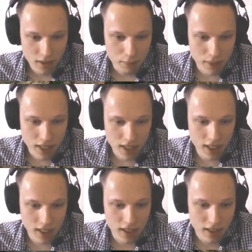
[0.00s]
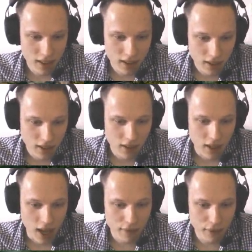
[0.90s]
Miki,
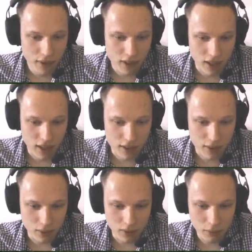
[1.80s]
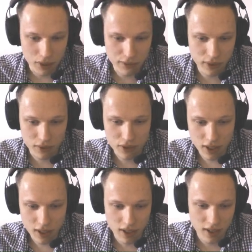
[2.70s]
have you finished high school? Which field of study?